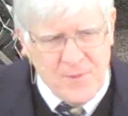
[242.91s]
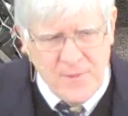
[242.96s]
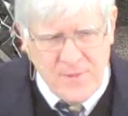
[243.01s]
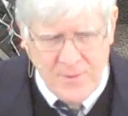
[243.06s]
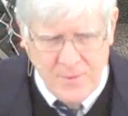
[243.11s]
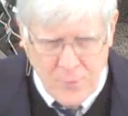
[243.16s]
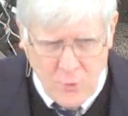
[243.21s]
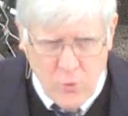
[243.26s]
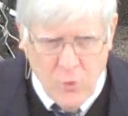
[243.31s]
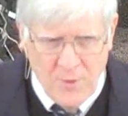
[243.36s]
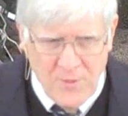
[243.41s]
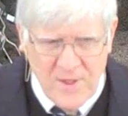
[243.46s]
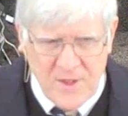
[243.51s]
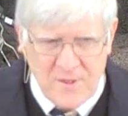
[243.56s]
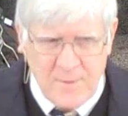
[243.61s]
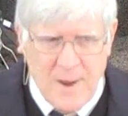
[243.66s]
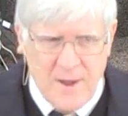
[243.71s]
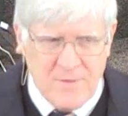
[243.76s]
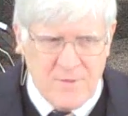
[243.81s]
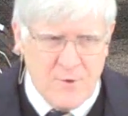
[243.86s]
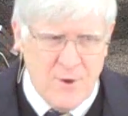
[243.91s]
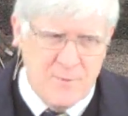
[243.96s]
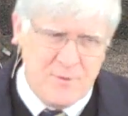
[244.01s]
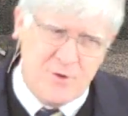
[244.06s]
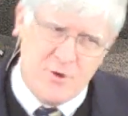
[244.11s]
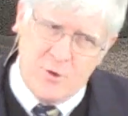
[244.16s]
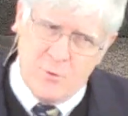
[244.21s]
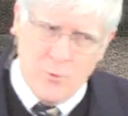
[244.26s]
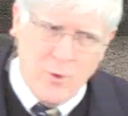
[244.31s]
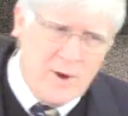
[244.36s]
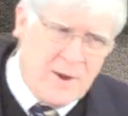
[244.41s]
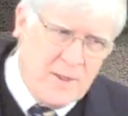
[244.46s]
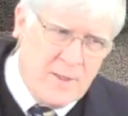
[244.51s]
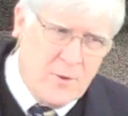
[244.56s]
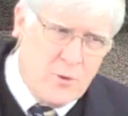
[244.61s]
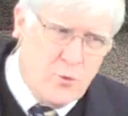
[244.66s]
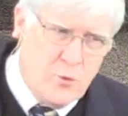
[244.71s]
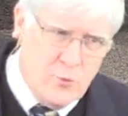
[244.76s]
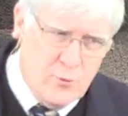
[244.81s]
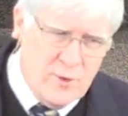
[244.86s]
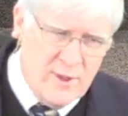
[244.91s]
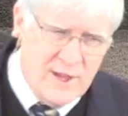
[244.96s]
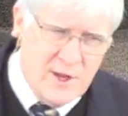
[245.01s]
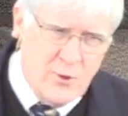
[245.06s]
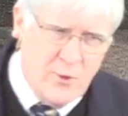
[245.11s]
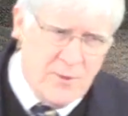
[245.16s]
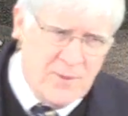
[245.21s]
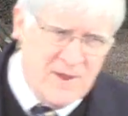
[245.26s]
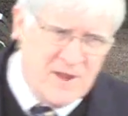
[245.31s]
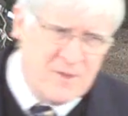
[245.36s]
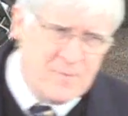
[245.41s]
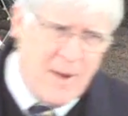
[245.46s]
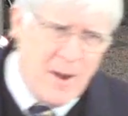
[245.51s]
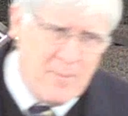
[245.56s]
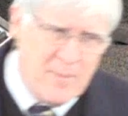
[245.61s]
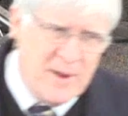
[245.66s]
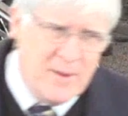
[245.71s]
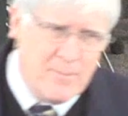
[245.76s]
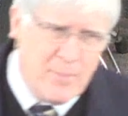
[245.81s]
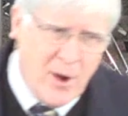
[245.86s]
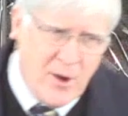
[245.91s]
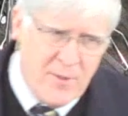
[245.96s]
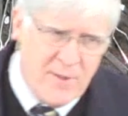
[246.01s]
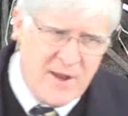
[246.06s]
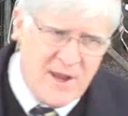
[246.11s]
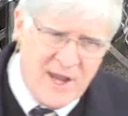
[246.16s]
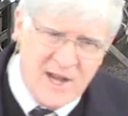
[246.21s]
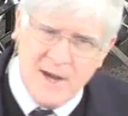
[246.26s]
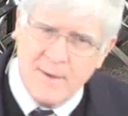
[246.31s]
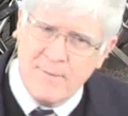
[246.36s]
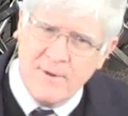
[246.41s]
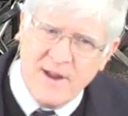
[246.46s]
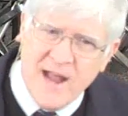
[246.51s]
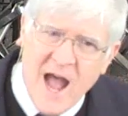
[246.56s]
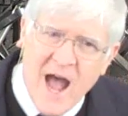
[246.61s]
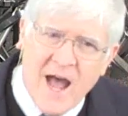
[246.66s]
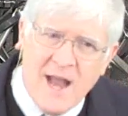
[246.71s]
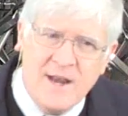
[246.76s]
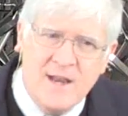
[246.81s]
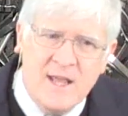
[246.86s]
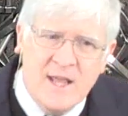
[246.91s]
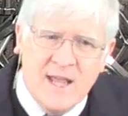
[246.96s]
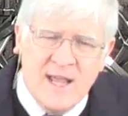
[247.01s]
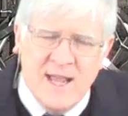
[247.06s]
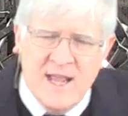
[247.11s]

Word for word: the cool things about Scripture, and one of the co- really cool things about being part of the kingdom of God,